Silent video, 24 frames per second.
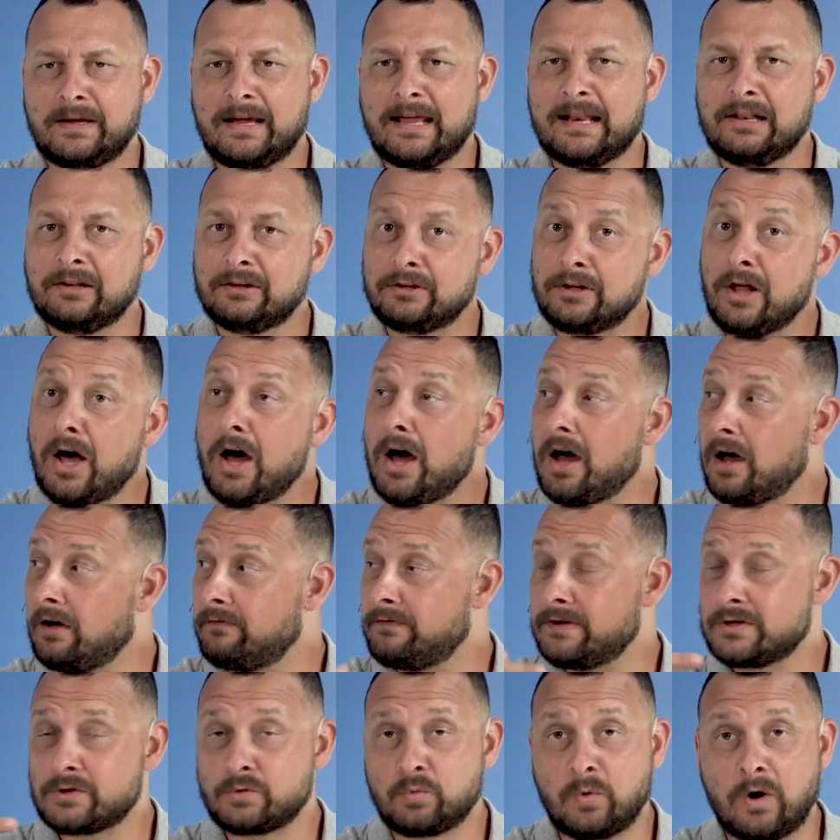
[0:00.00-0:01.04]
And
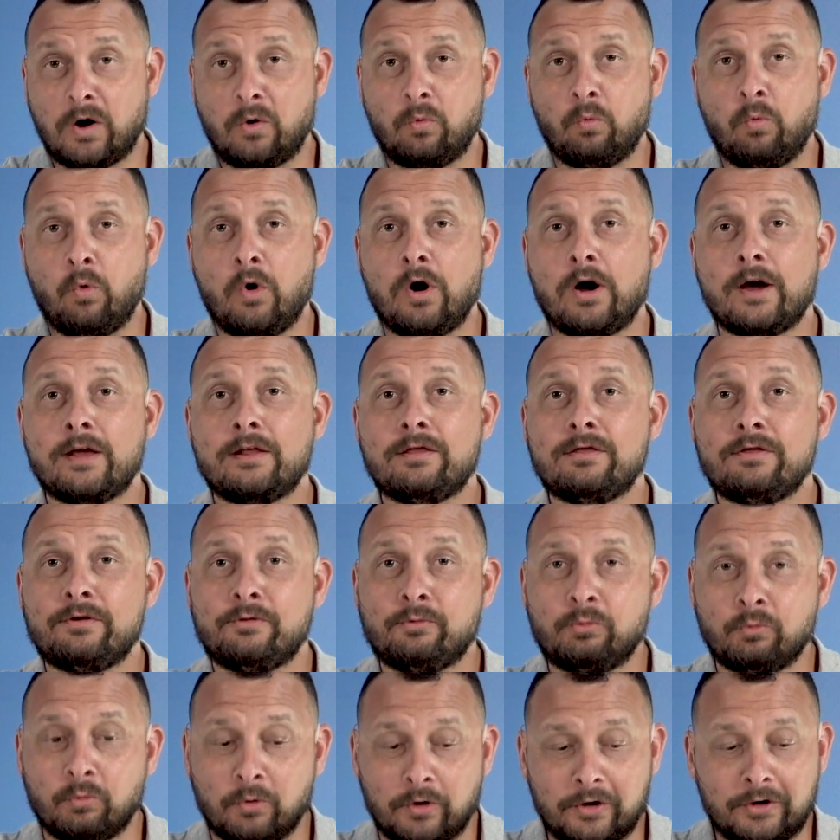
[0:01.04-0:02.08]
love is what won the
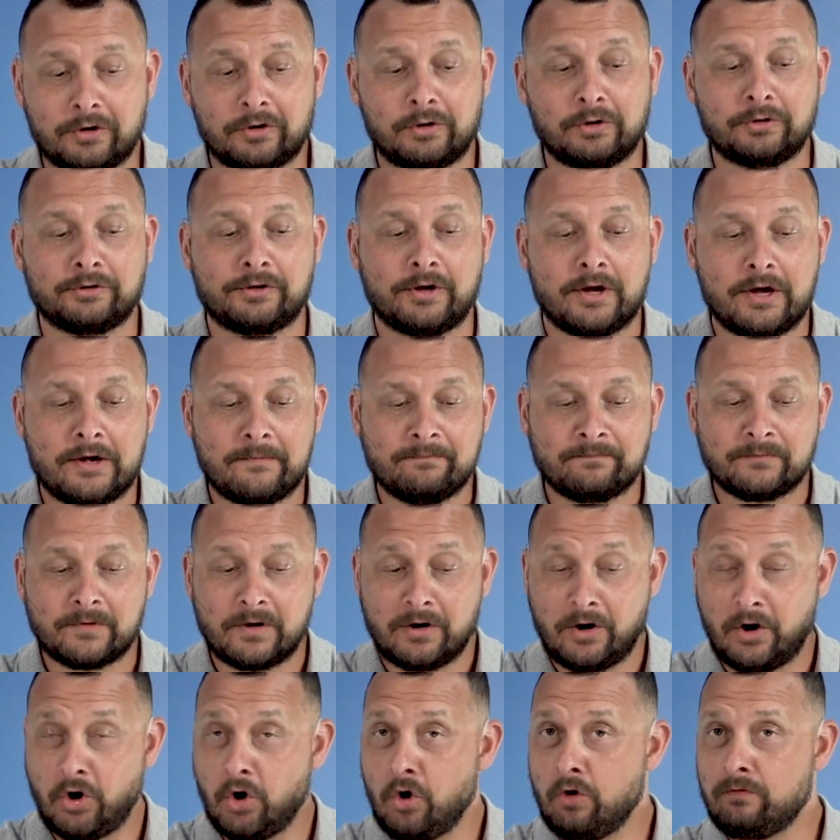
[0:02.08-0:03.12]
world
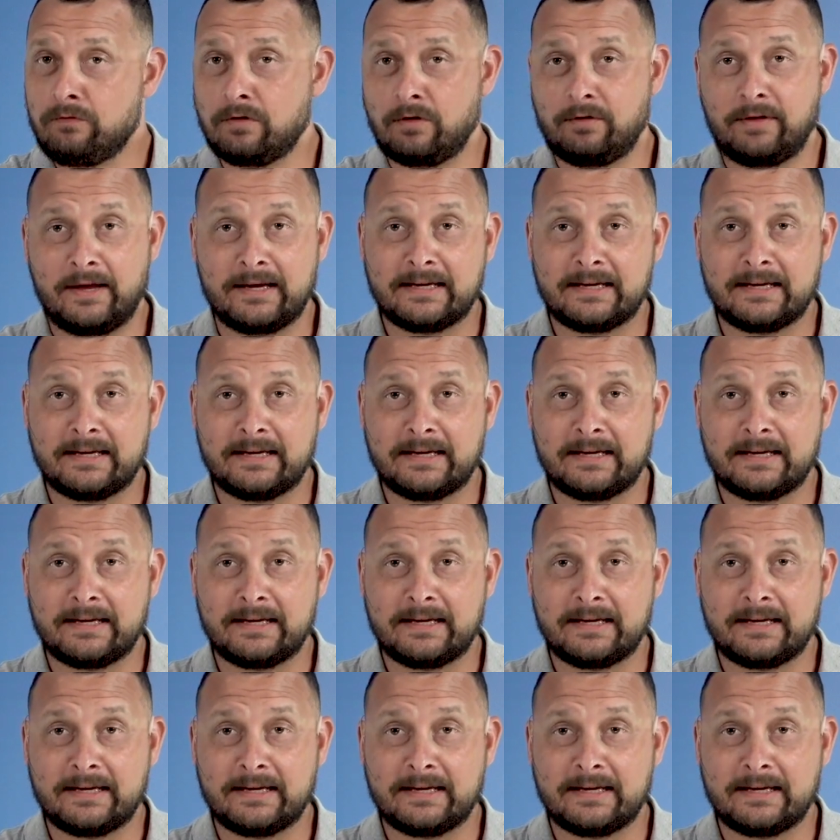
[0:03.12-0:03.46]
over.